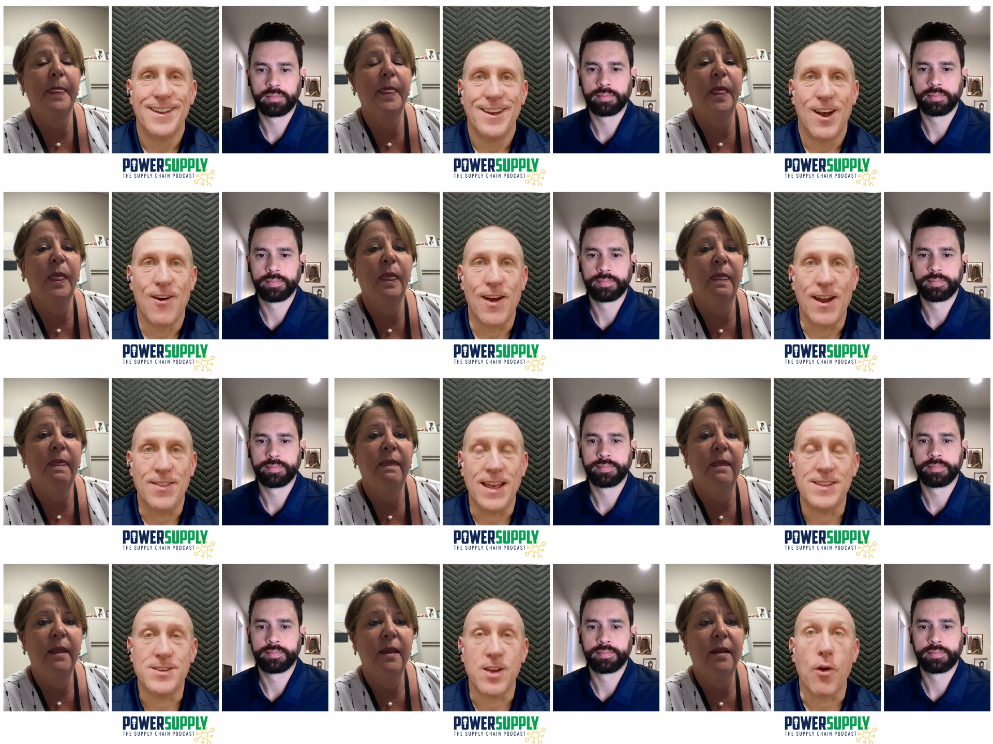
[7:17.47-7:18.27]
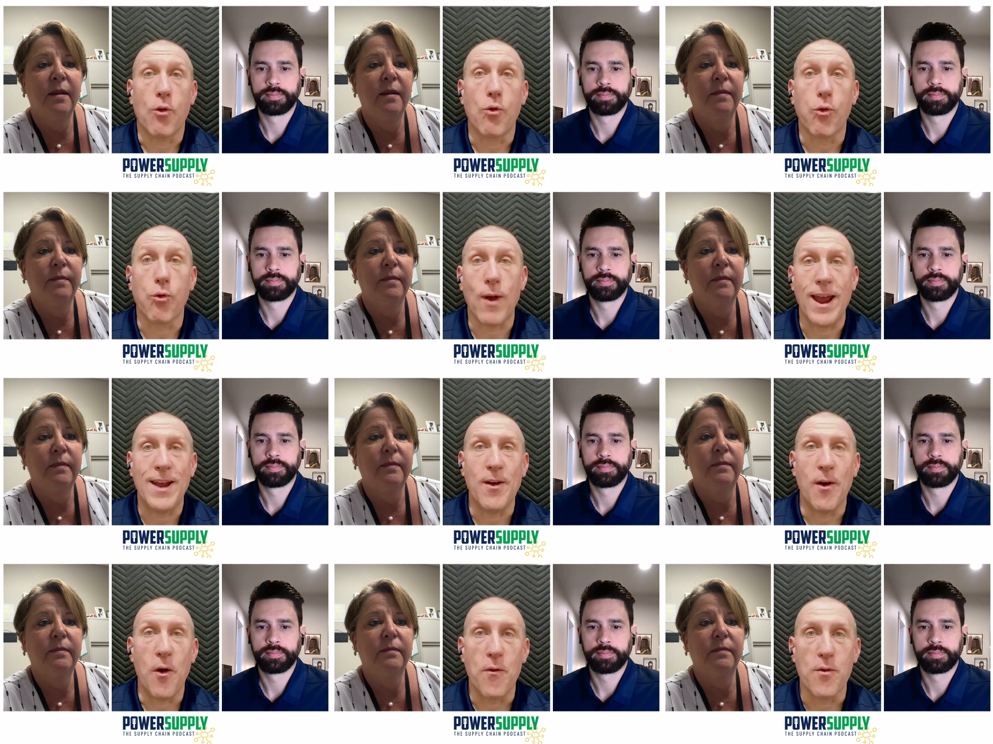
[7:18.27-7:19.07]
Speaker 1: All right, that's a
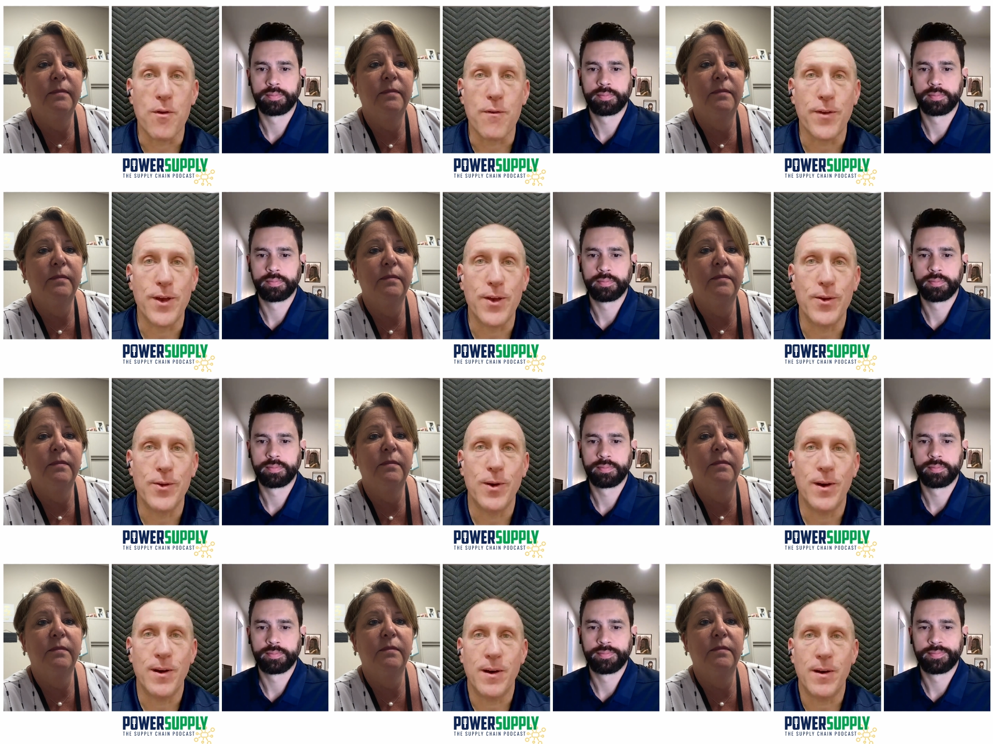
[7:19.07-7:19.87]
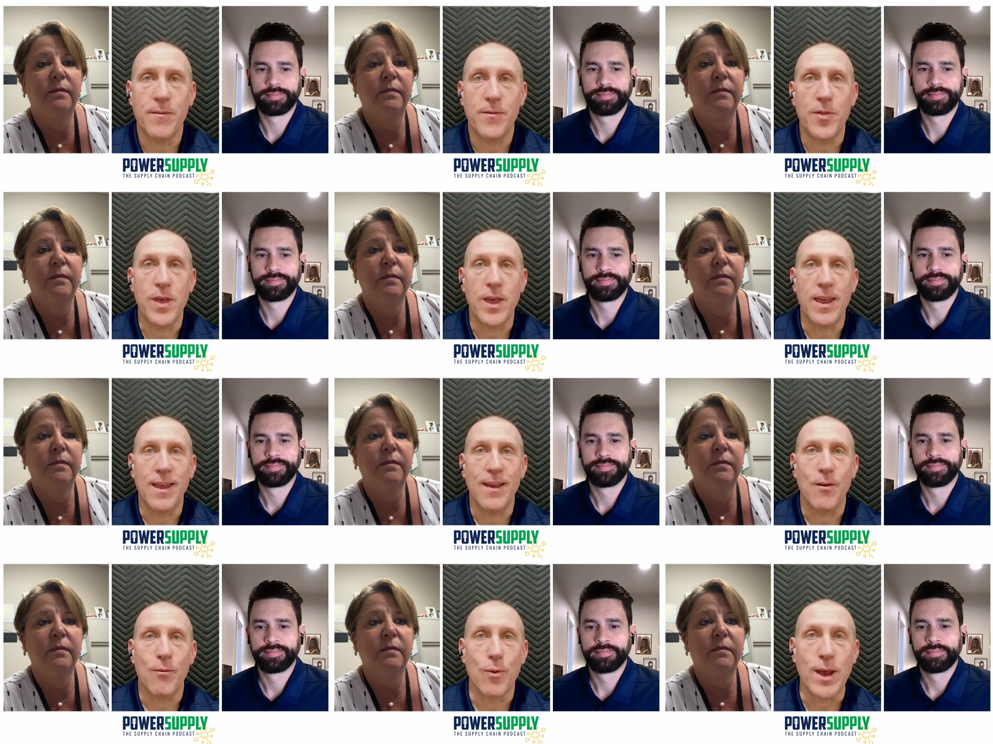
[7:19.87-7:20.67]
great overview of
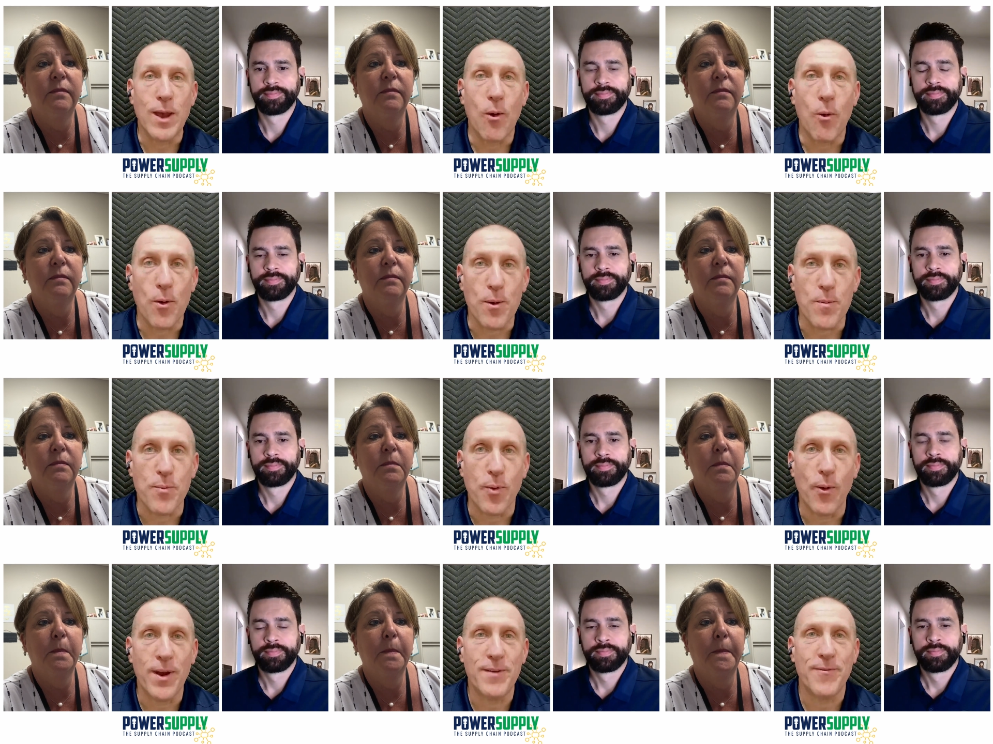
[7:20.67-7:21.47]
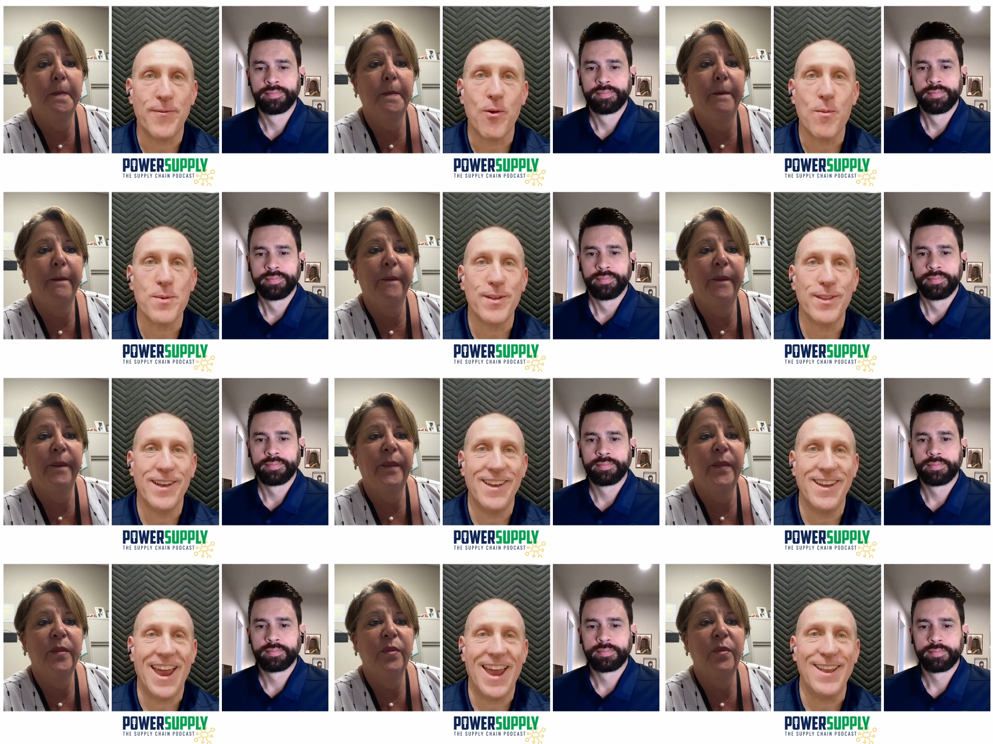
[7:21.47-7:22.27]
the reorder point
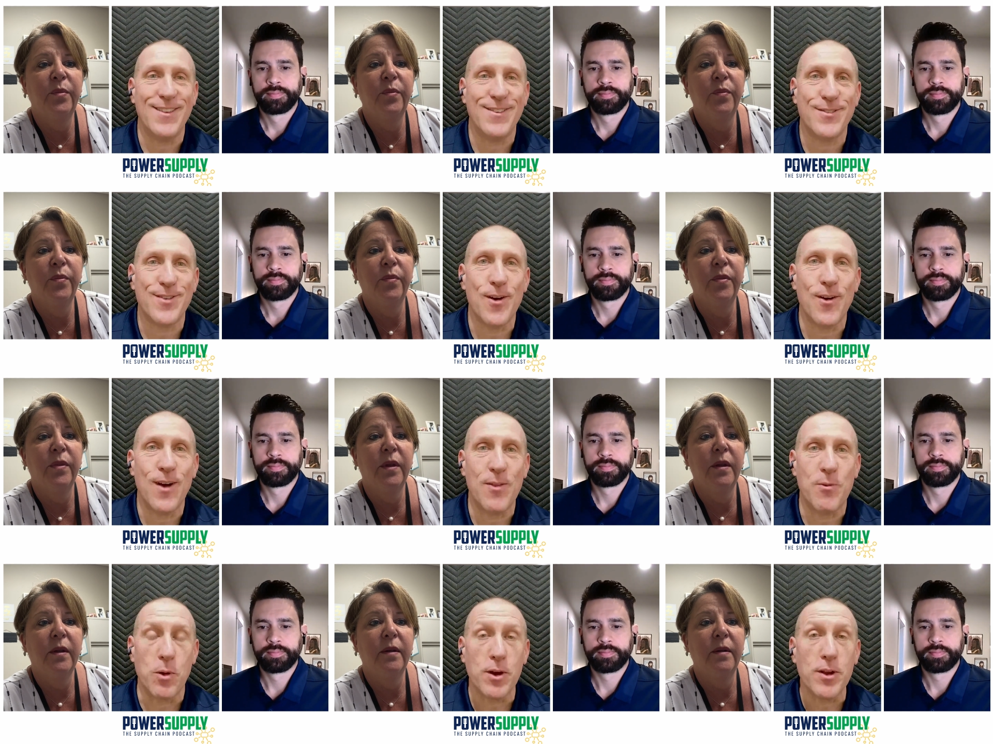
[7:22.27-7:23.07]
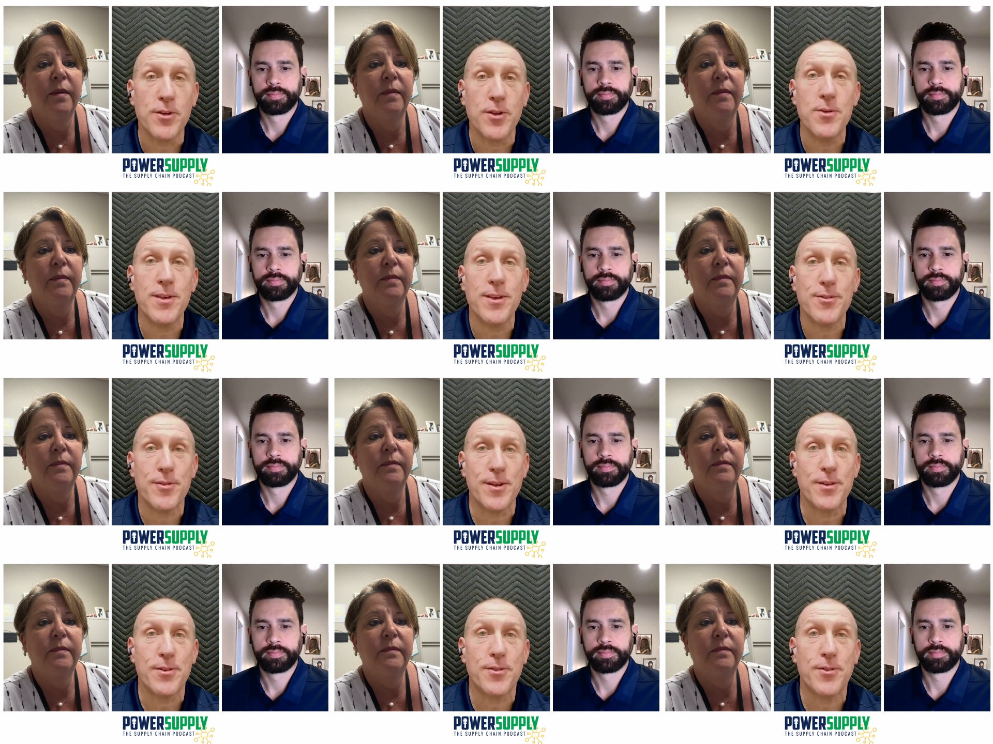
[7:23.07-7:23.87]
formula. And so we're going to do this
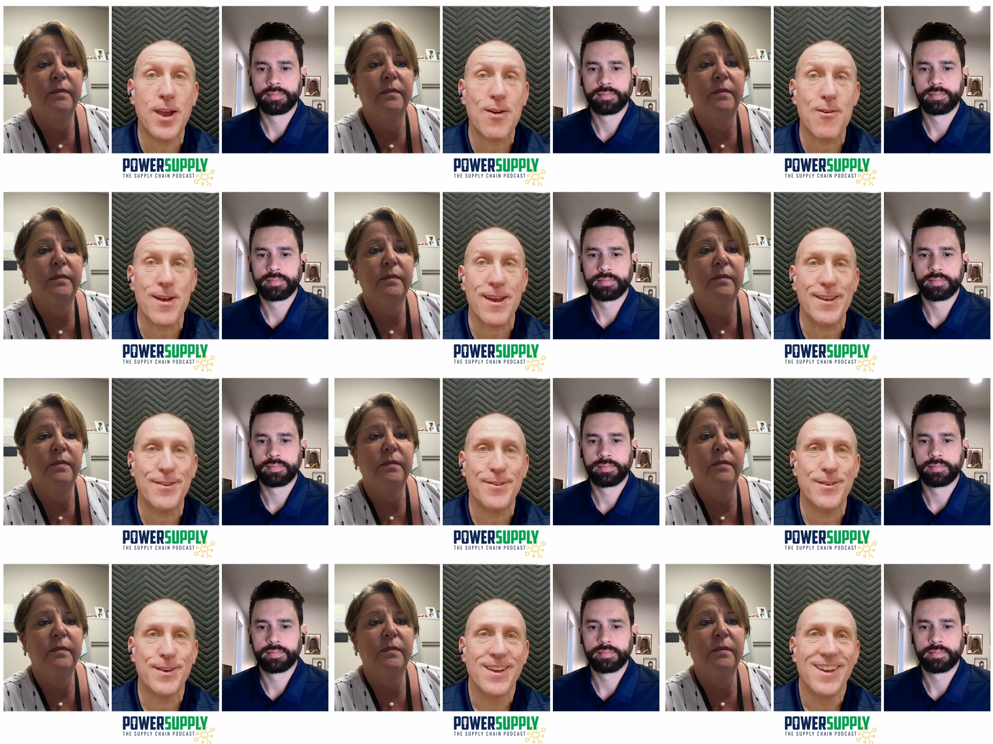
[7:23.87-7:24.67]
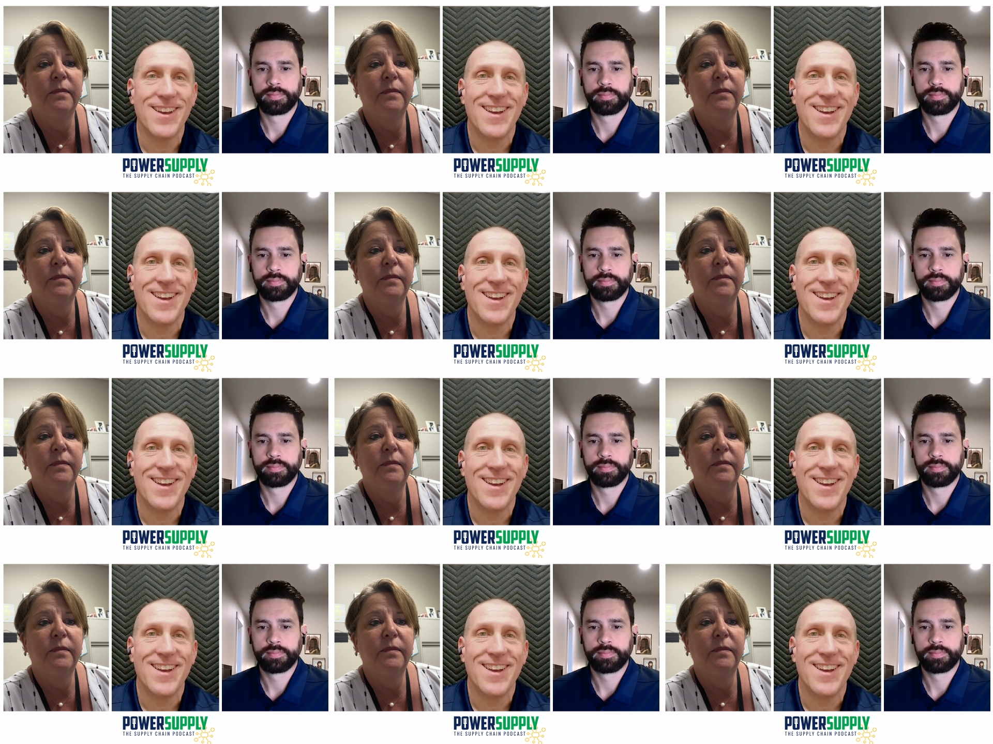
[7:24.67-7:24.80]
in a series.